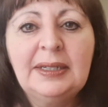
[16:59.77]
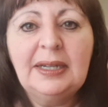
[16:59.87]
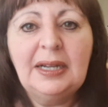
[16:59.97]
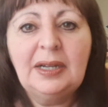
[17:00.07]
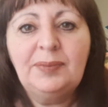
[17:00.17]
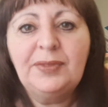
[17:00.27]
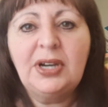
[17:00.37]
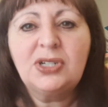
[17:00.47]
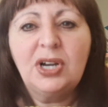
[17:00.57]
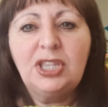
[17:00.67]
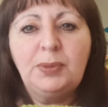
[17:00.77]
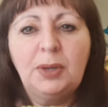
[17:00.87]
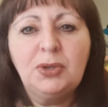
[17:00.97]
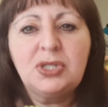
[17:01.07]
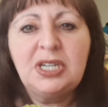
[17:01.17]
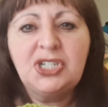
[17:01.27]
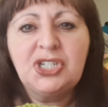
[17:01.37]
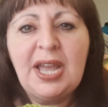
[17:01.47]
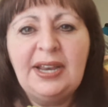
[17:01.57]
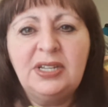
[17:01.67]
I tried the bubble
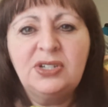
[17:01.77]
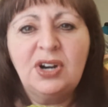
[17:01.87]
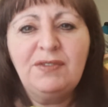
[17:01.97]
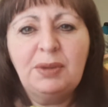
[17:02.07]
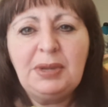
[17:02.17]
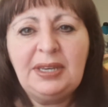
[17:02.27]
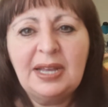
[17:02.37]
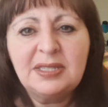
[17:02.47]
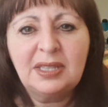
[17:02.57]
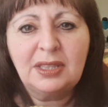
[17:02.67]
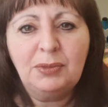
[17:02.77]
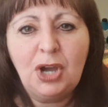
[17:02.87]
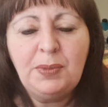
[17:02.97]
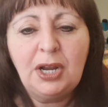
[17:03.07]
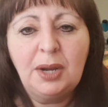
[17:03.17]
stitch and driving me nuts at the moment.